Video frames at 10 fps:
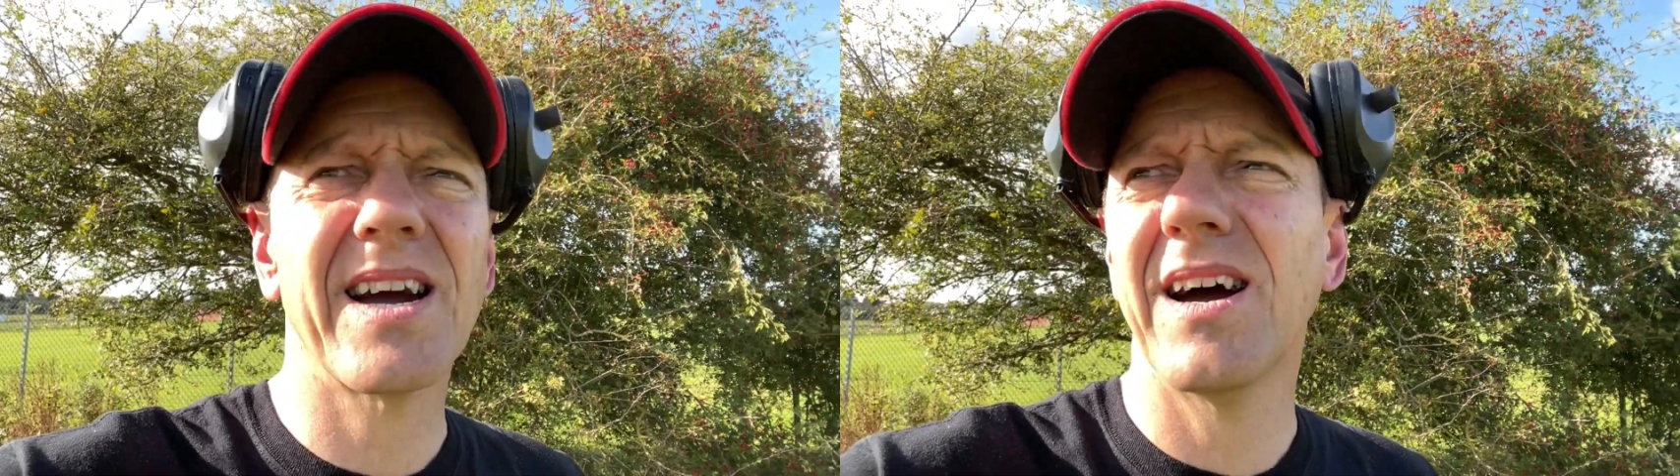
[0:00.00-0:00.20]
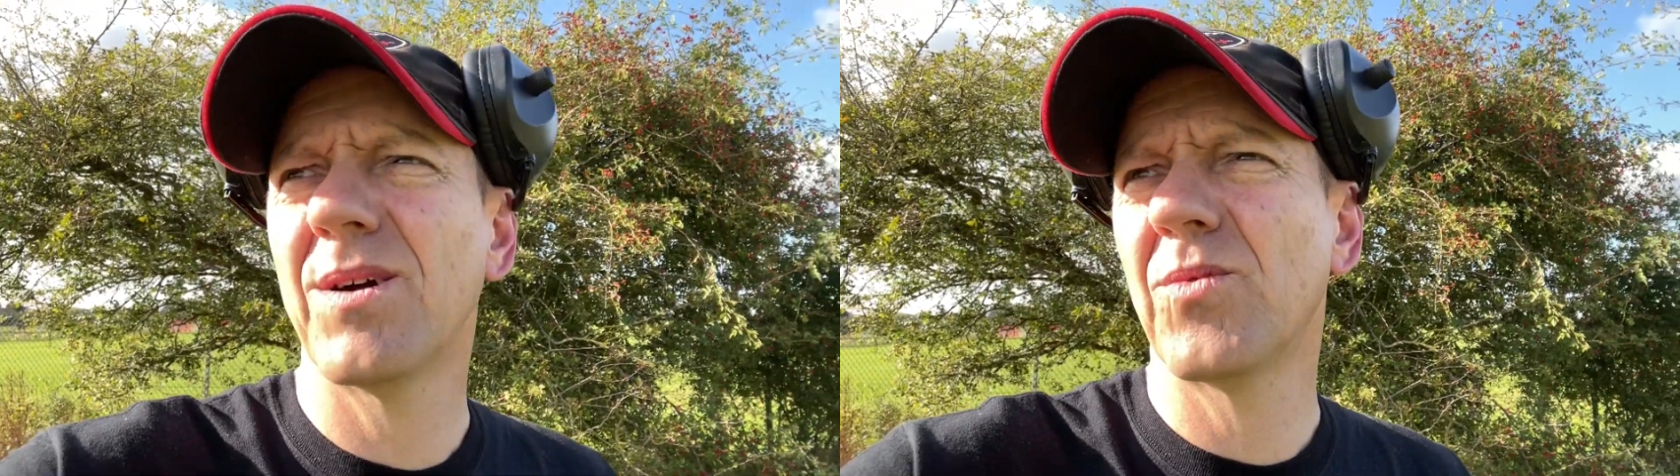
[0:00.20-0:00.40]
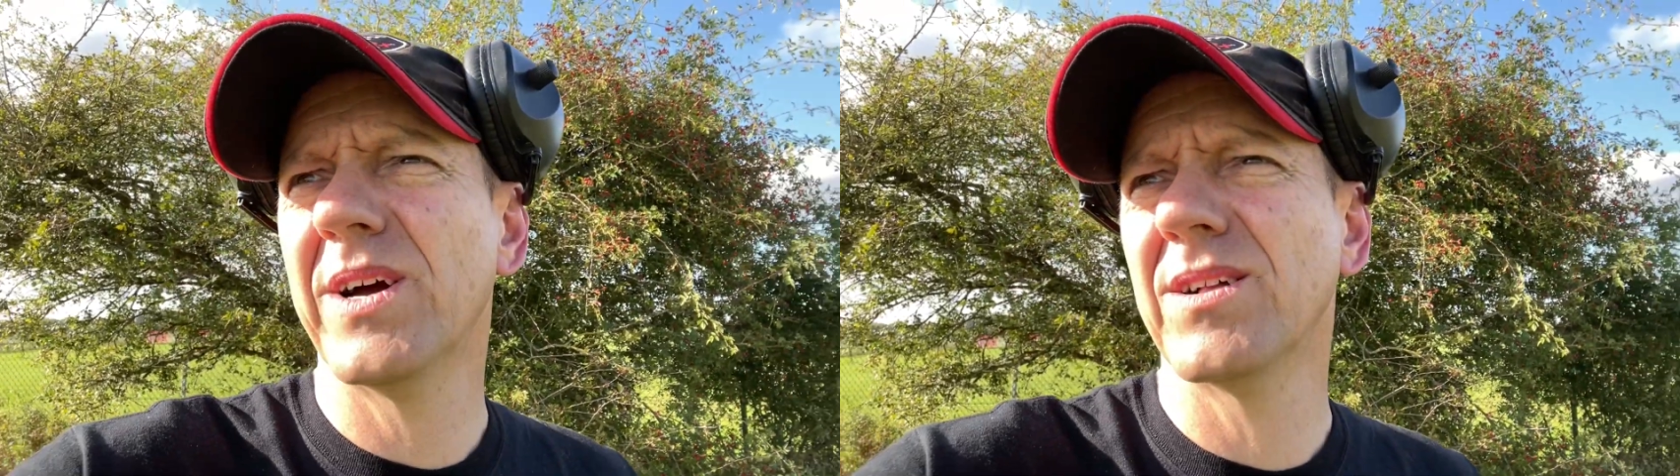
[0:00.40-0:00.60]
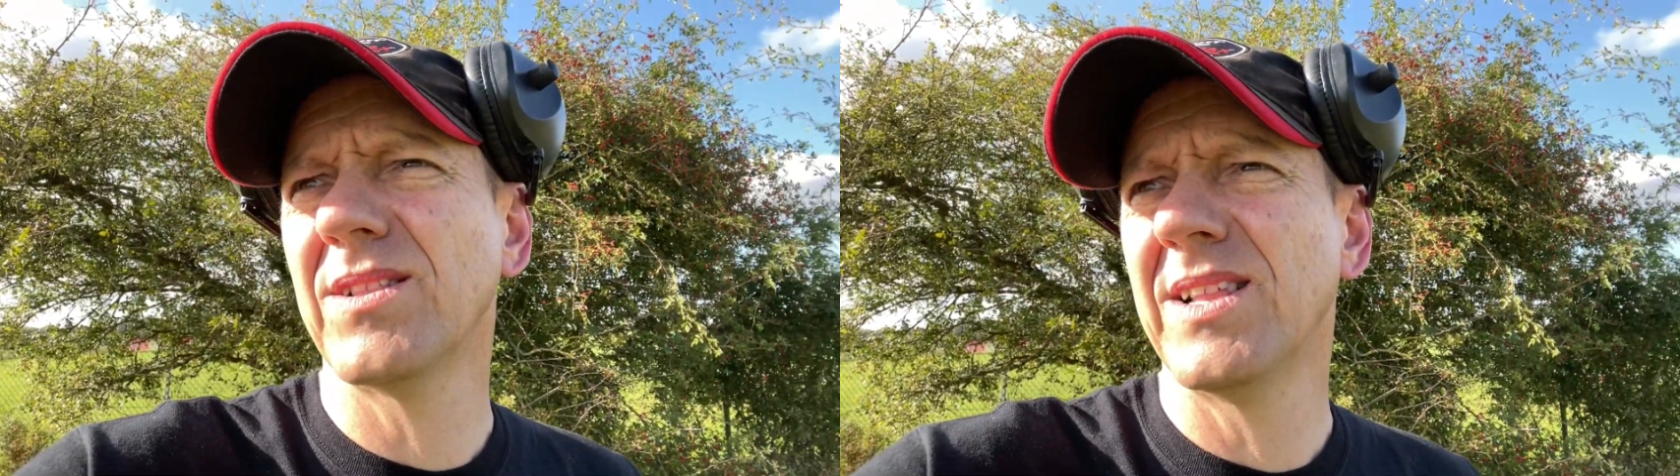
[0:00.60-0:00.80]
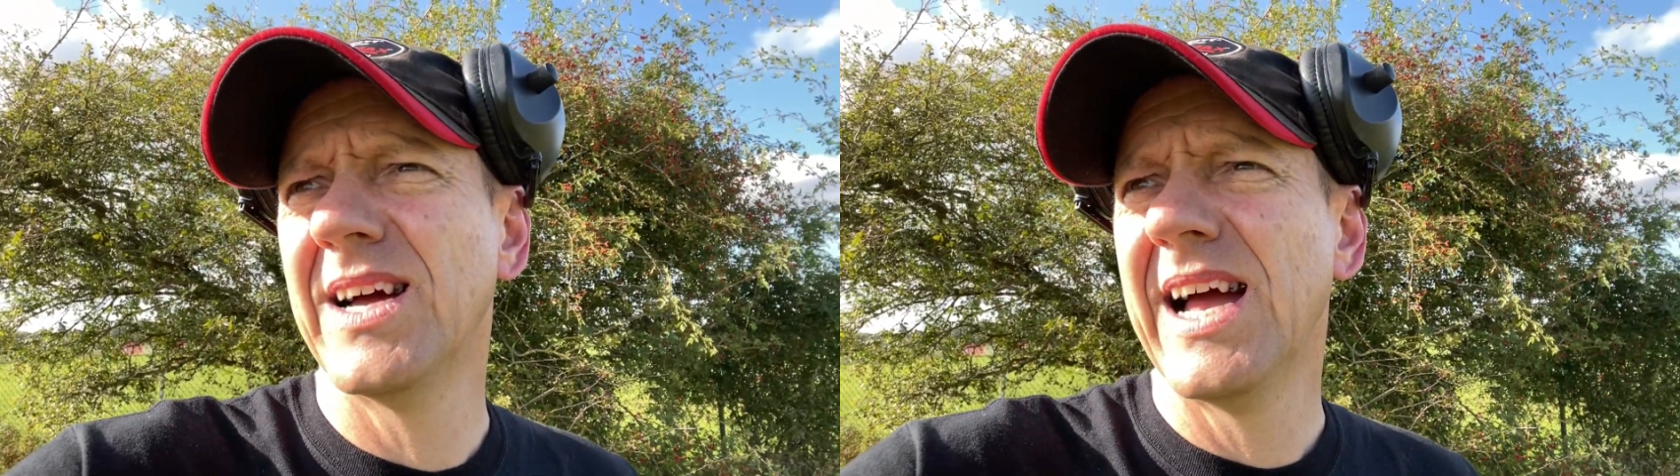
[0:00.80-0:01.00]
I
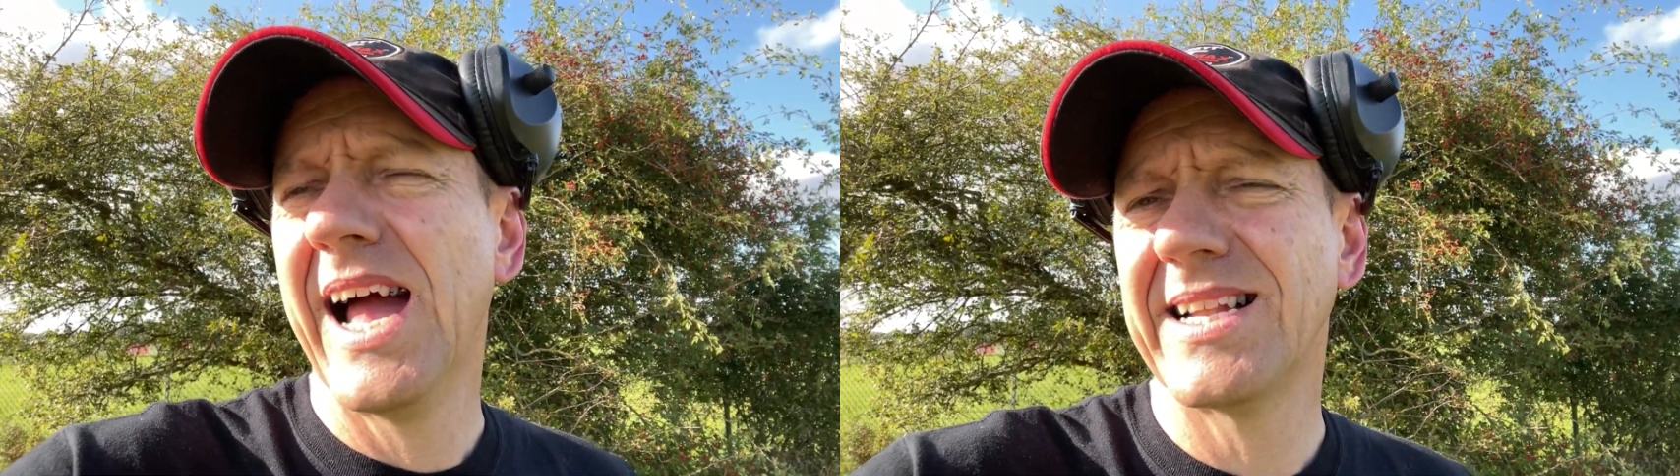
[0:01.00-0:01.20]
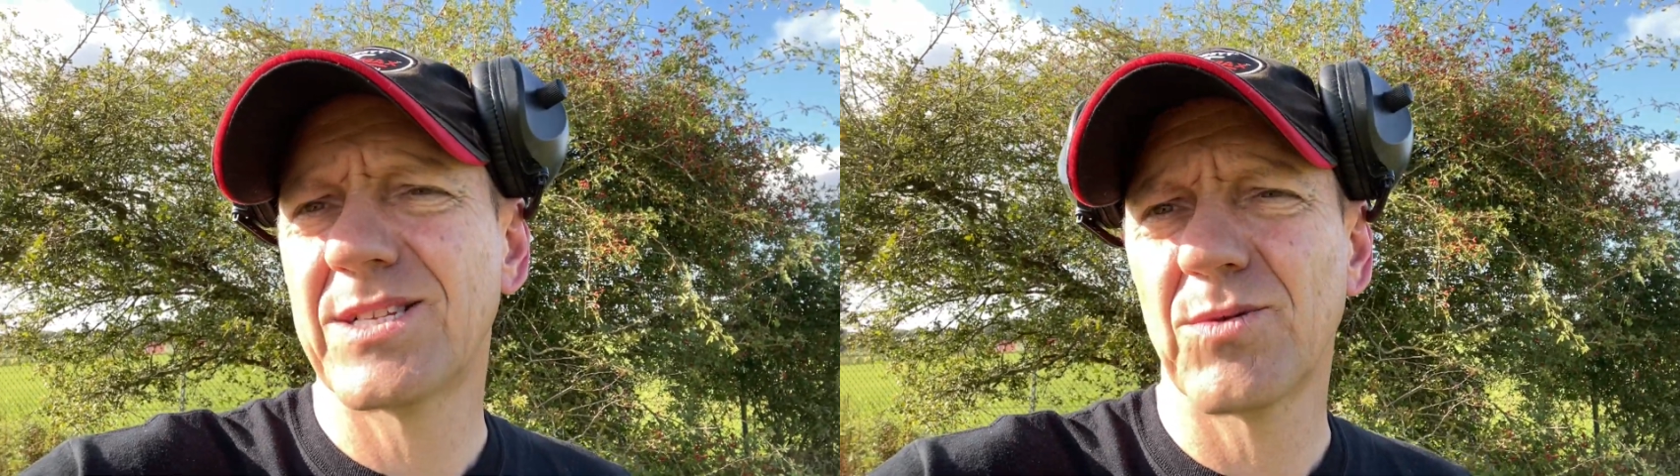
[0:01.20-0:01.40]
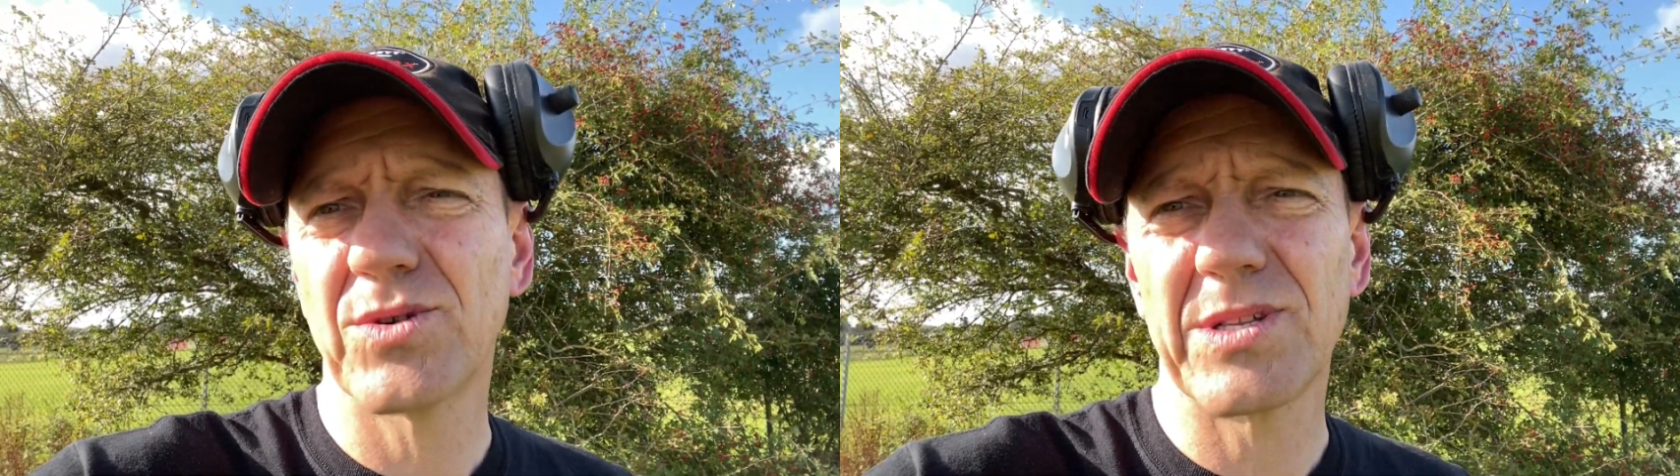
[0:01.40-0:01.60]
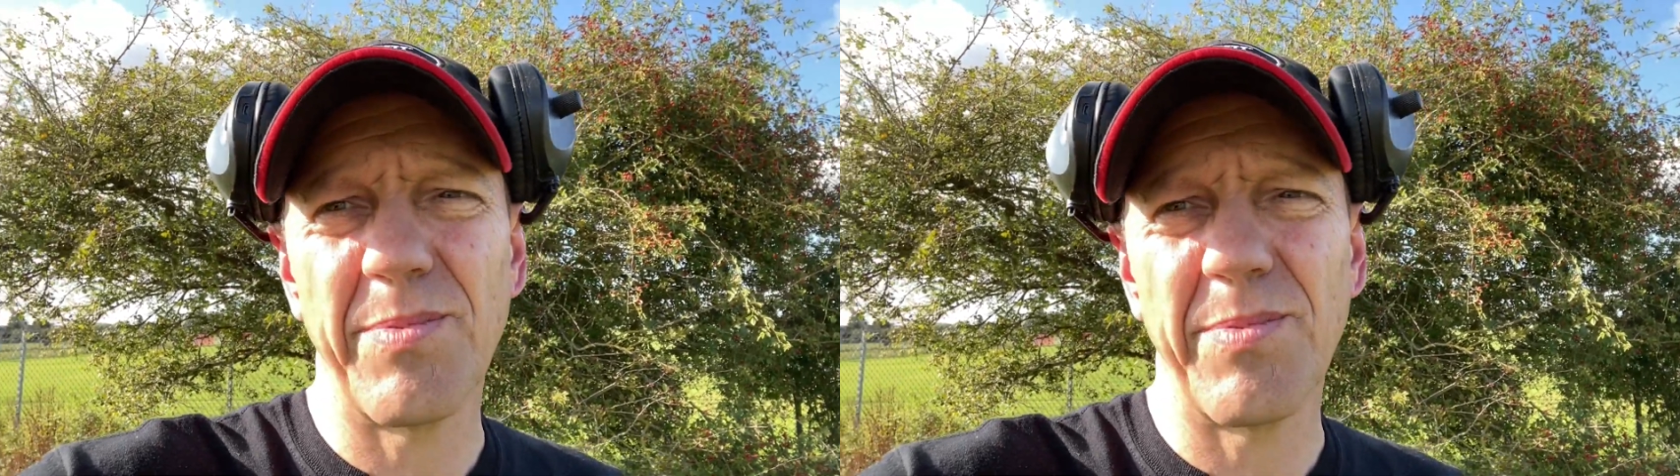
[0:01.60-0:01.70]
will head towards the